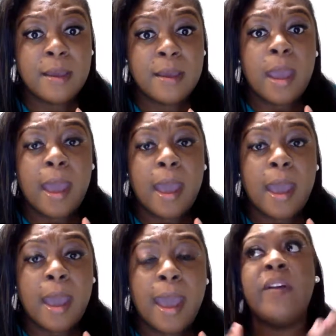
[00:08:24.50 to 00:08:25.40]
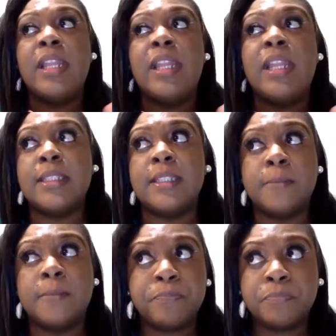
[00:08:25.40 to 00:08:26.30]
I have clients.
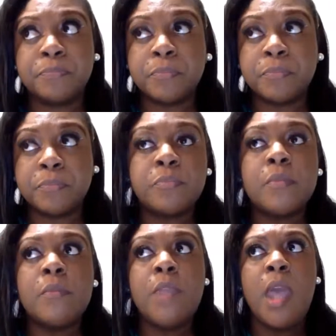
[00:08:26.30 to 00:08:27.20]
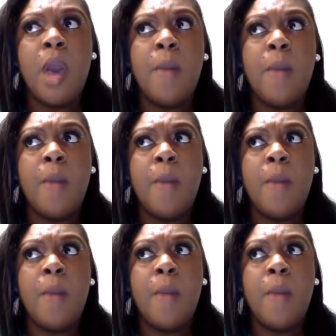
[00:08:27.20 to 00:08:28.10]
I don't have
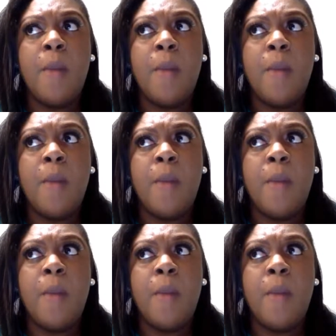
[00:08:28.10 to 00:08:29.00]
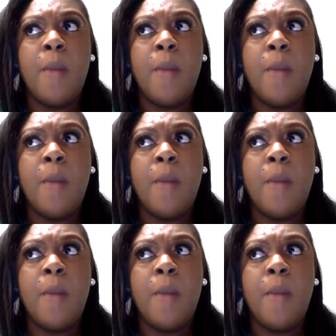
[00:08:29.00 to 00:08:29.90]
a whole lot of clients. So I'm not going to
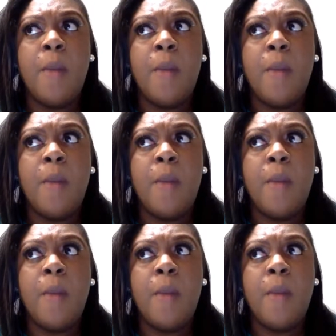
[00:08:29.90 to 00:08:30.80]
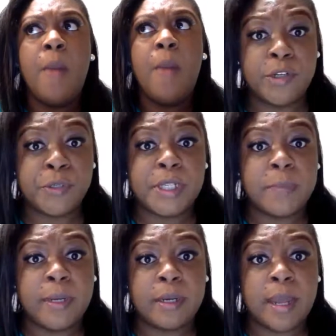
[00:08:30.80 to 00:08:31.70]
like boost the story up. I'm very
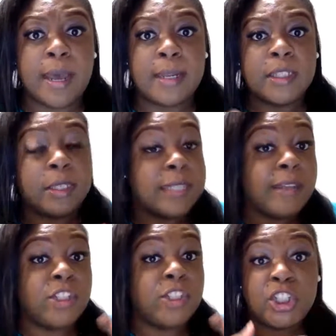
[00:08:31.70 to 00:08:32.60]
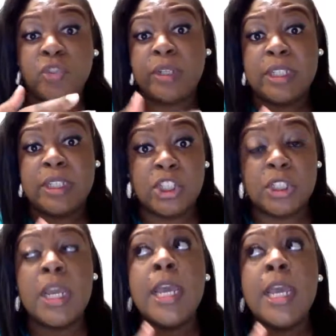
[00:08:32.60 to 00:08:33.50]
transparent and honest, because I just transitioned
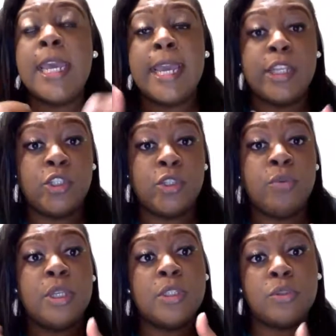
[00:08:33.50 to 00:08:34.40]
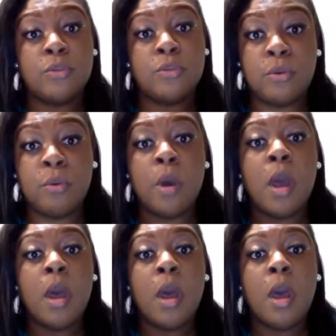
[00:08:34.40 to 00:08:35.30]
into this new
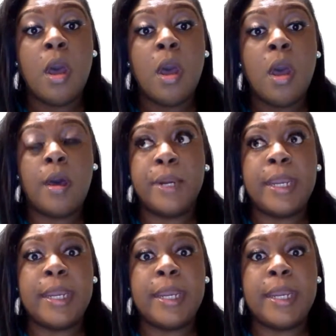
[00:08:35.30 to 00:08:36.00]
brand.